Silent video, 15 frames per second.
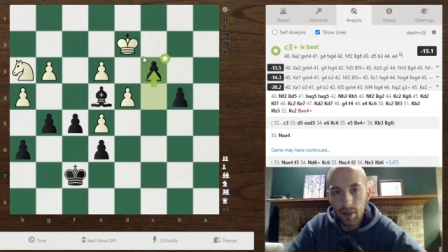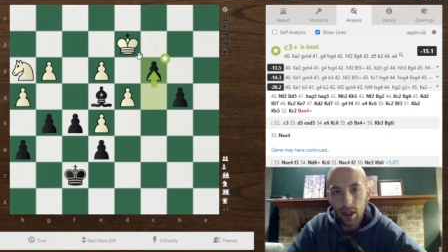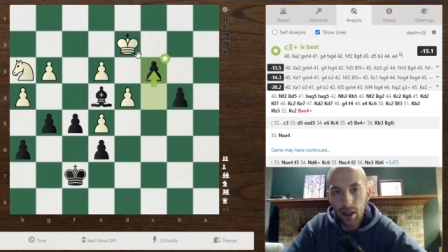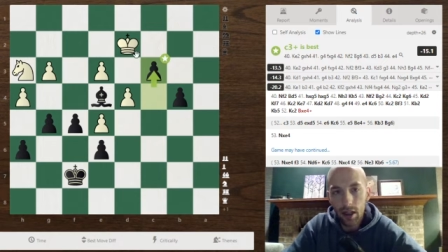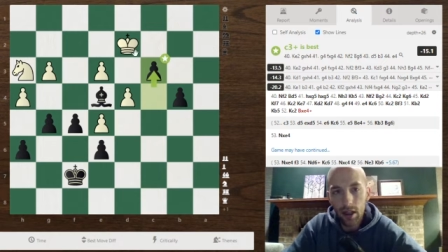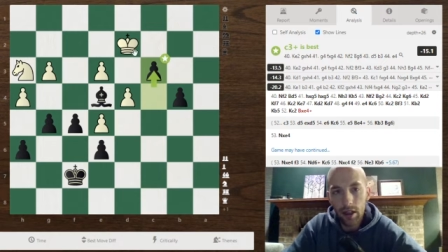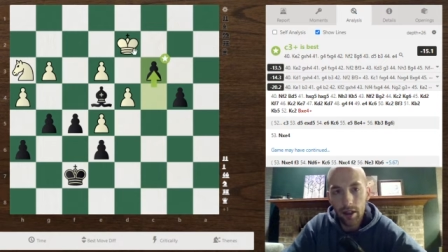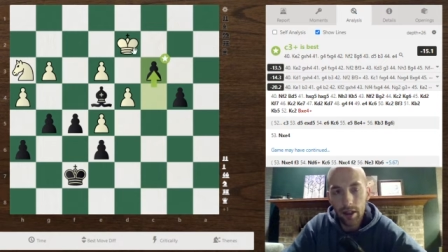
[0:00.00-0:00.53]

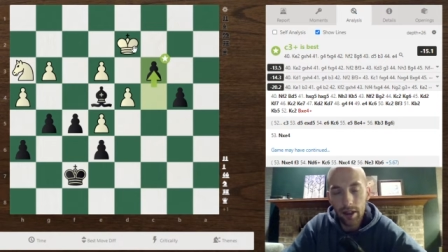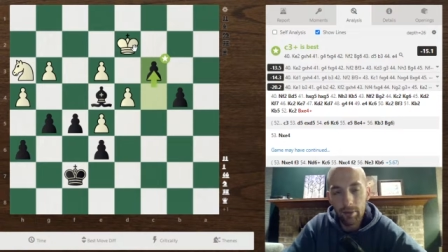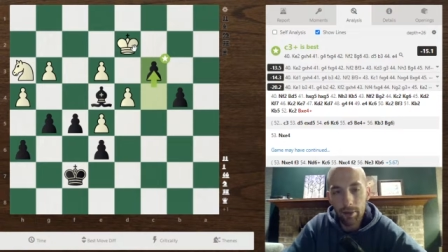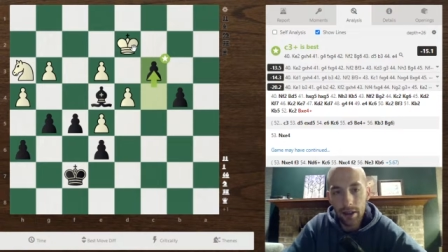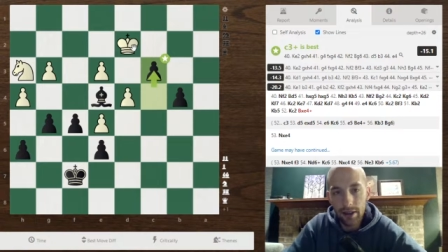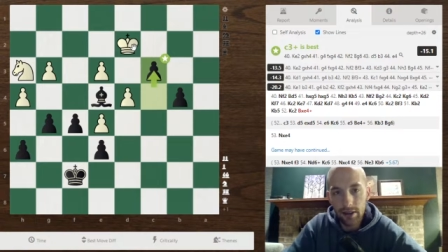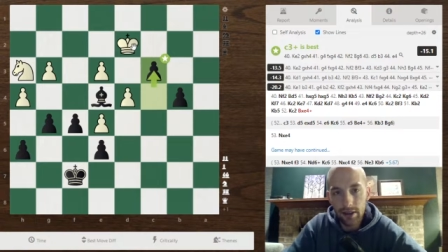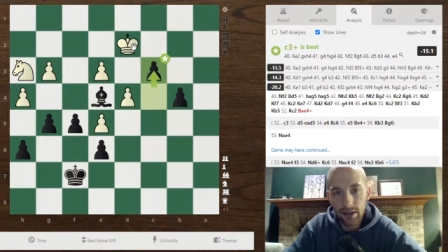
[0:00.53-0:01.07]
And
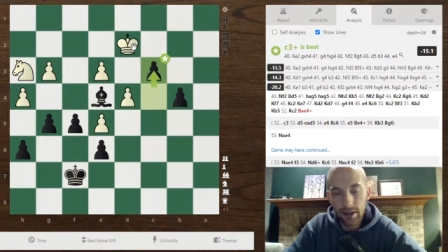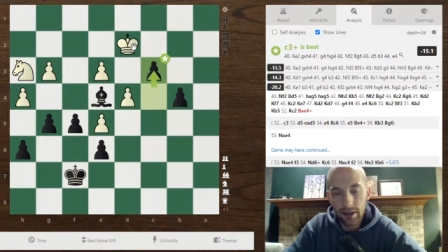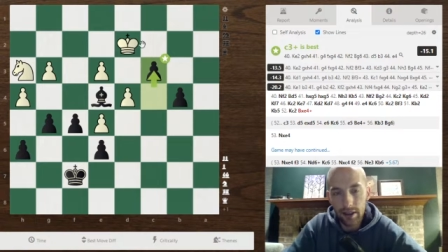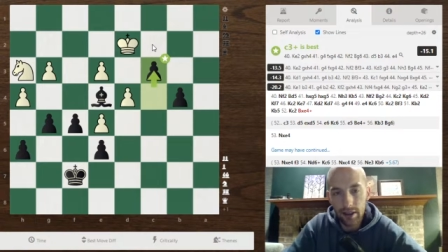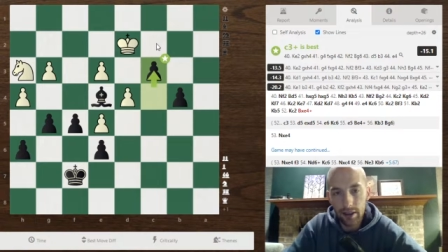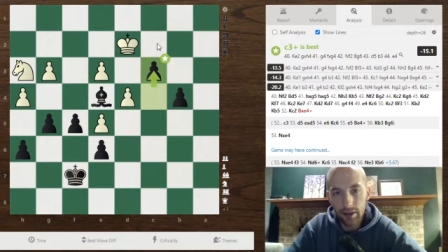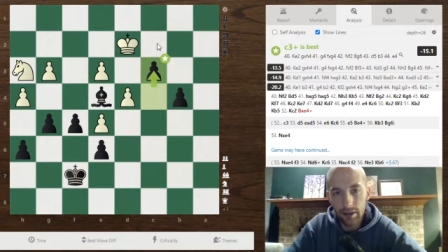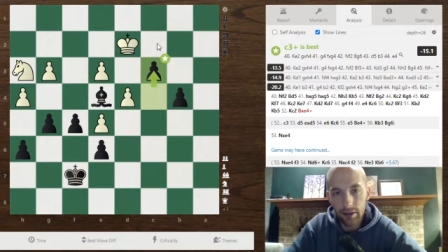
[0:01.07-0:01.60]
basically it's
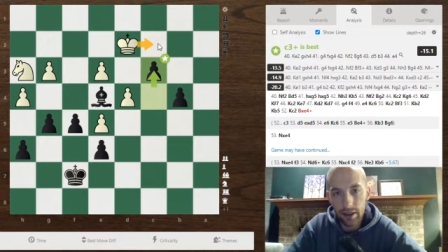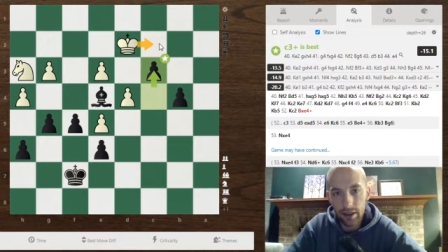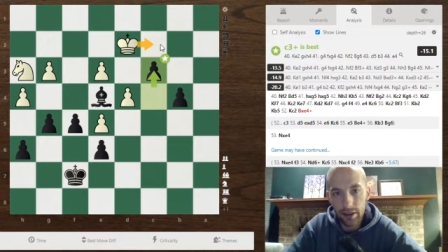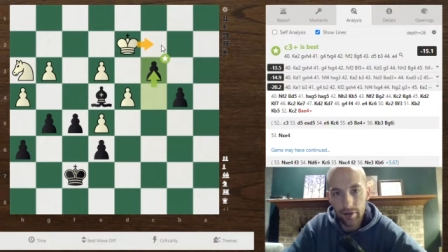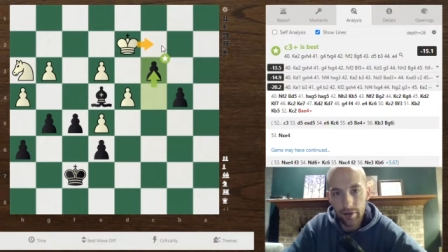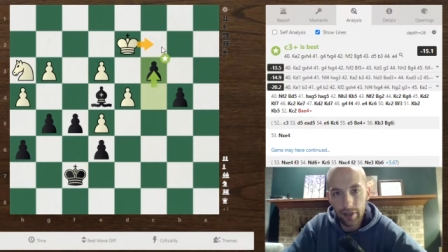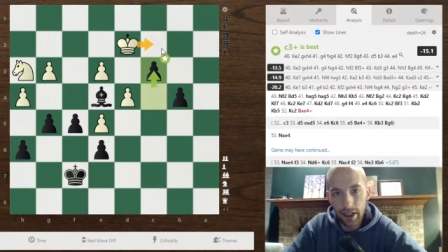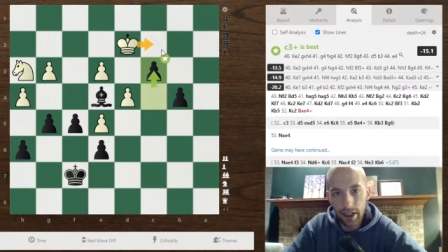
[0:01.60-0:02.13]
centered around the
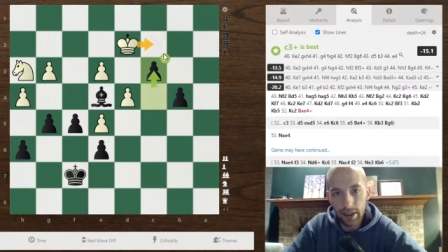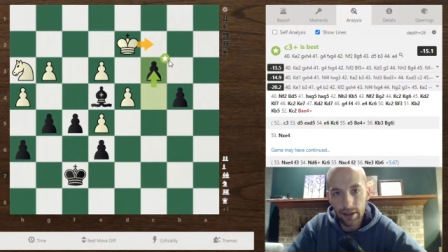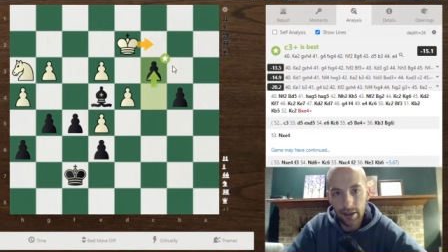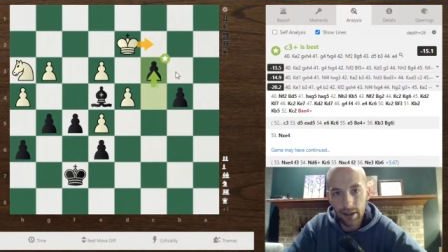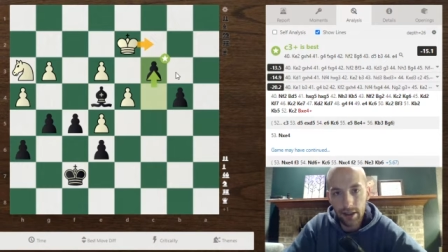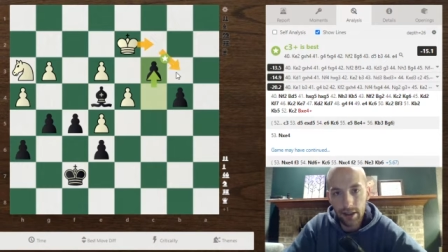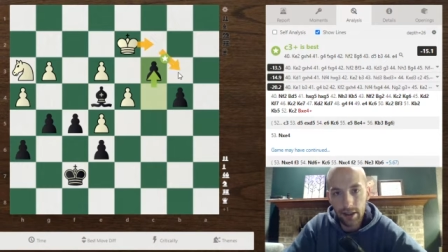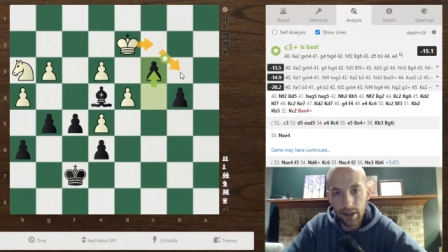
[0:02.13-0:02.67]
fact
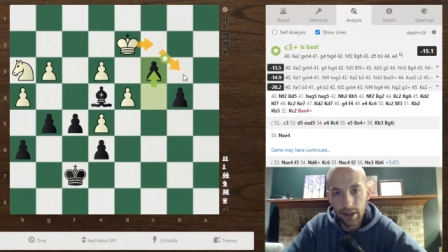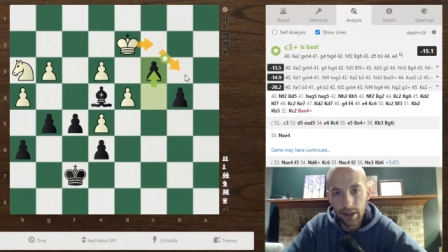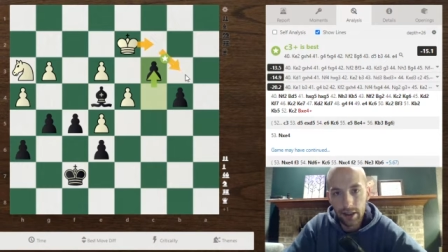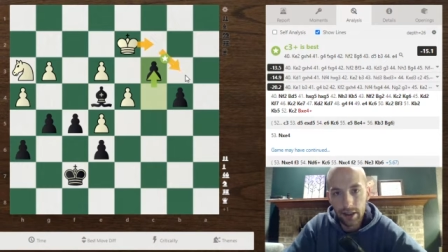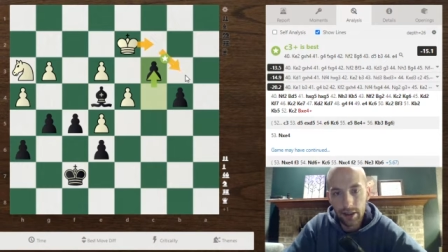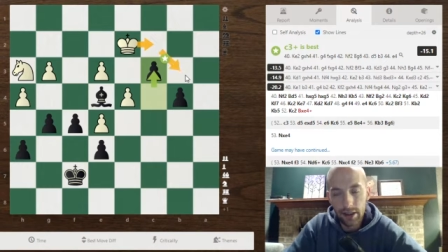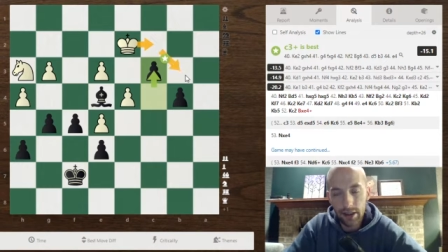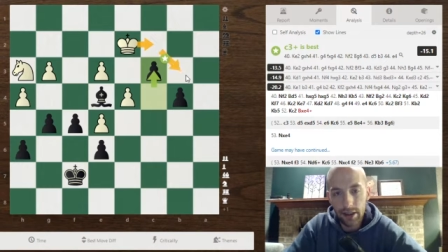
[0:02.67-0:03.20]

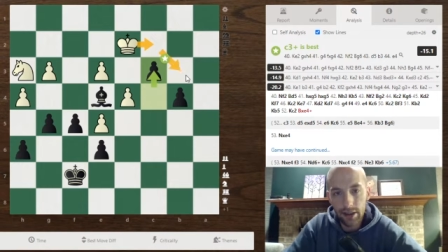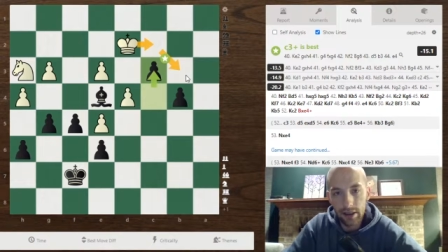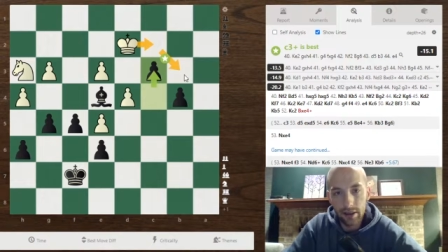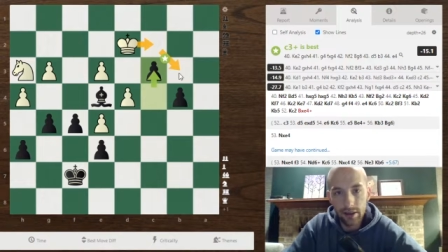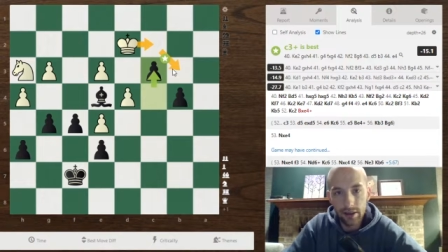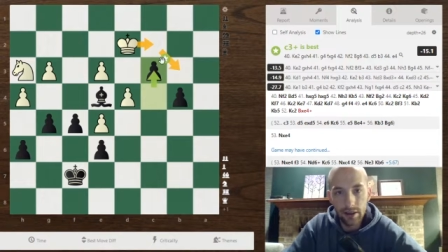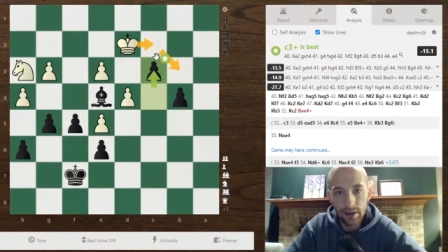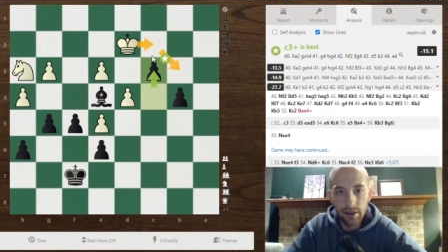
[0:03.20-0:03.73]
that
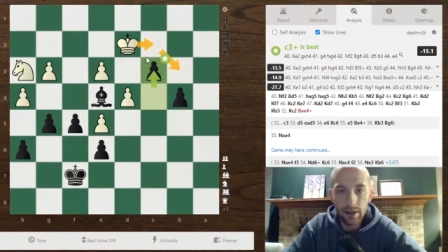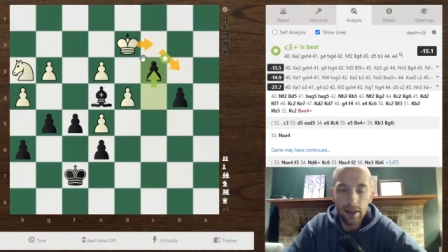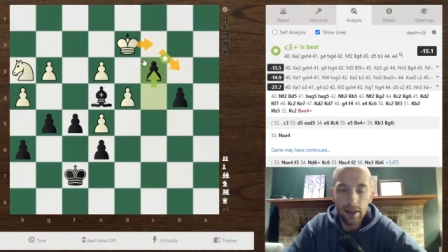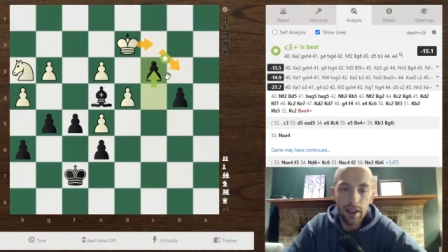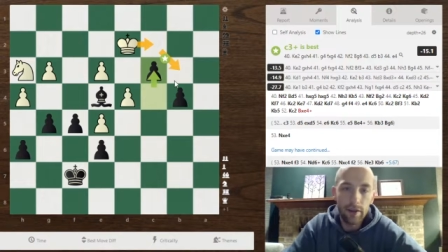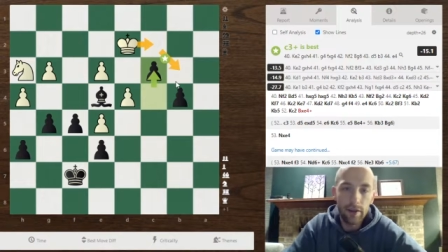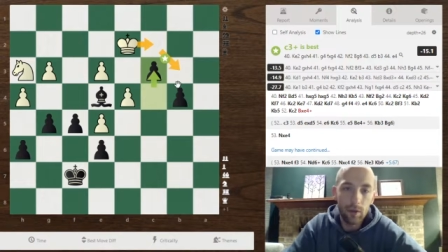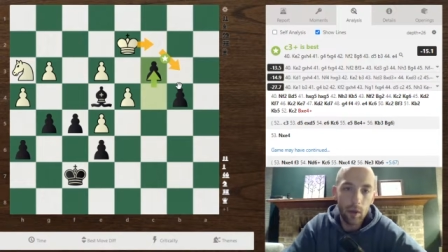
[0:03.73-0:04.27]

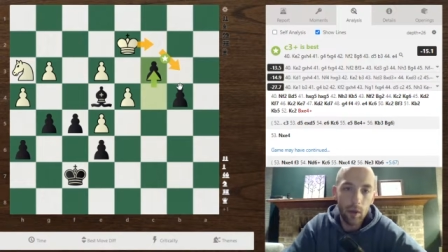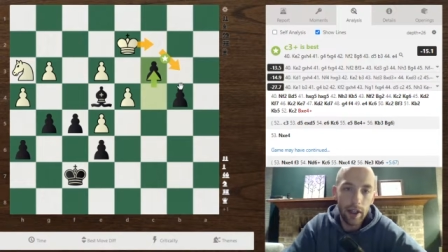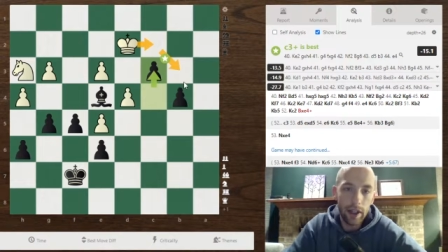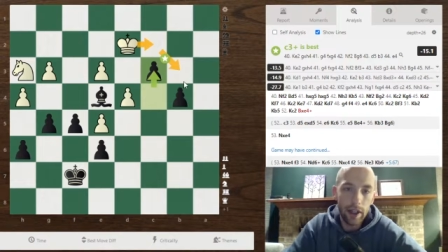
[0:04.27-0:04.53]
if white ever